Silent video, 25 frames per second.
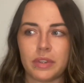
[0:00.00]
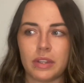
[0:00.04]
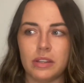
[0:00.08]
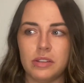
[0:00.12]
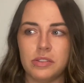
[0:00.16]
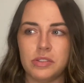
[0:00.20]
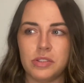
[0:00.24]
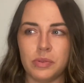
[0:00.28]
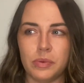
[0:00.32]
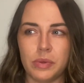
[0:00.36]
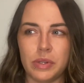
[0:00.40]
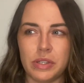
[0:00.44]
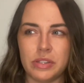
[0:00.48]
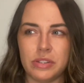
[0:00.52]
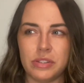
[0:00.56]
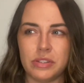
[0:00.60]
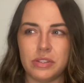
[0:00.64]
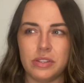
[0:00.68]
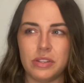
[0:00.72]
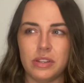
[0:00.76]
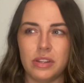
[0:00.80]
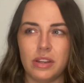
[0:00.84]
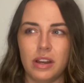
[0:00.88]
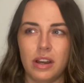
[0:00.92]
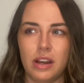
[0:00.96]
So
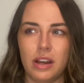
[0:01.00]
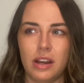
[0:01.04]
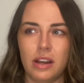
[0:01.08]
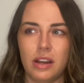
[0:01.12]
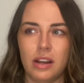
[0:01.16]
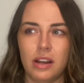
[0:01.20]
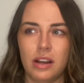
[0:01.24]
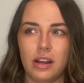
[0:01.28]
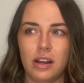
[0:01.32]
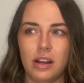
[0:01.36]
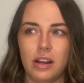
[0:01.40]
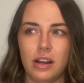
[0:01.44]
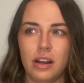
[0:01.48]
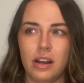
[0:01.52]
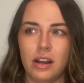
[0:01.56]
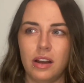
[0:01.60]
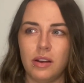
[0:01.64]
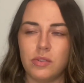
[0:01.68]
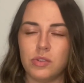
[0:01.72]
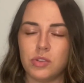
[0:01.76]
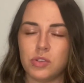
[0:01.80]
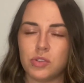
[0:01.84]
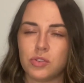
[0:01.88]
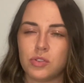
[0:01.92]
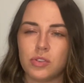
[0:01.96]
I
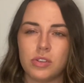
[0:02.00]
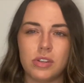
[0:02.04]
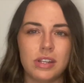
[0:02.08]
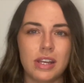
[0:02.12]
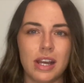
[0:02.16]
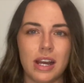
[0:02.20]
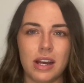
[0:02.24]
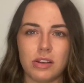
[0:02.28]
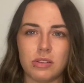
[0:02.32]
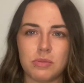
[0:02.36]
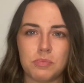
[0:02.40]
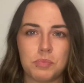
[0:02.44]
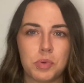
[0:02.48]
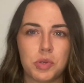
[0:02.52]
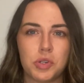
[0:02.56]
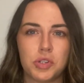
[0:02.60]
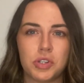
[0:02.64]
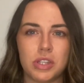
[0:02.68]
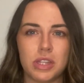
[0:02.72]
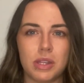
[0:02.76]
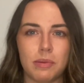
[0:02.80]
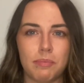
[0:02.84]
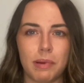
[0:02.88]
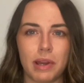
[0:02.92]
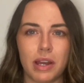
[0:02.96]
was
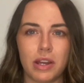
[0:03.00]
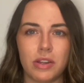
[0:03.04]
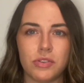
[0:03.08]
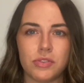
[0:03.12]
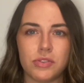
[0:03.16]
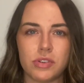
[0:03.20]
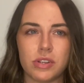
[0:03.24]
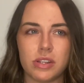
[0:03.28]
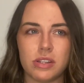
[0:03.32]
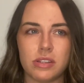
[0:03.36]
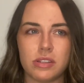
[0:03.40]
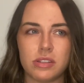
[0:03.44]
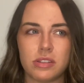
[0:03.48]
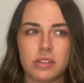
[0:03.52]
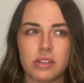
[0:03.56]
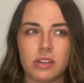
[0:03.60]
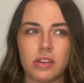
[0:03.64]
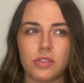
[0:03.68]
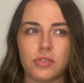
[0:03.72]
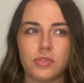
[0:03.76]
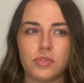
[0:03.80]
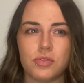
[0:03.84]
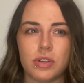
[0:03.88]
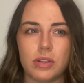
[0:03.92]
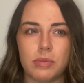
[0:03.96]
pushing the boundaries. I
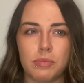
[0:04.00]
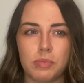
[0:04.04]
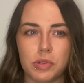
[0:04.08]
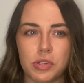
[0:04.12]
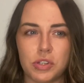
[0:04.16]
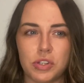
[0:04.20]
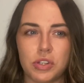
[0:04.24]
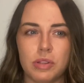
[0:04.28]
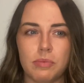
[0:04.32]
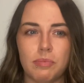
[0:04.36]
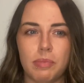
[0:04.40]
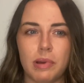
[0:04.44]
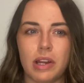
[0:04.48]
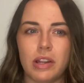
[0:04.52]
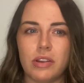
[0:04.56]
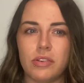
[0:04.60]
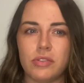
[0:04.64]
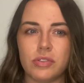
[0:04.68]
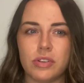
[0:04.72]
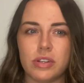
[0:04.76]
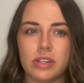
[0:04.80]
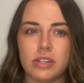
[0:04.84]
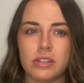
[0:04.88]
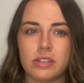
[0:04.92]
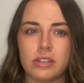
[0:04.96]
was really pushing the
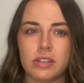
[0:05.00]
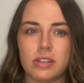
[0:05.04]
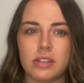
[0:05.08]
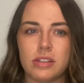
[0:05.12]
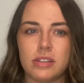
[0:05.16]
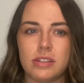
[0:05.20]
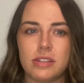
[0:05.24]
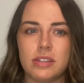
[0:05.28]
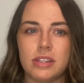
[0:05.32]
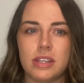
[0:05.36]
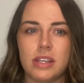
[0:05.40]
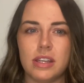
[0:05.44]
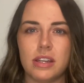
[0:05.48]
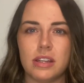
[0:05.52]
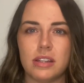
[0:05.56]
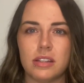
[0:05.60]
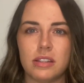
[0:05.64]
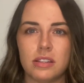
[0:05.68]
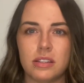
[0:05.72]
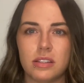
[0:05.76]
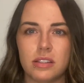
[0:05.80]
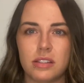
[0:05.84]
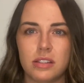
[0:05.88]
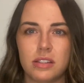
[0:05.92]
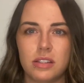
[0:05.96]
boundaries and
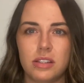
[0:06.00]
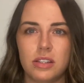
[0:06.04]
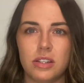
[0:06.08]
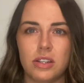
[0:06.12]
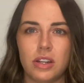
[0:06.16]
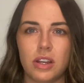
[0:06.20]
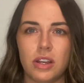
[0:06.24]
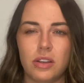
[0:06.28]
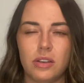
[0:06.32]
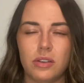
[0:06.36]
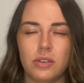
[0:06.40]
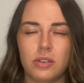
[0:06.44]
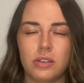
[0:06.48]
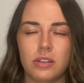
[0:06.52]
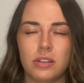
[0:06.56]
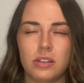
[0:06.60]
seeing, you know,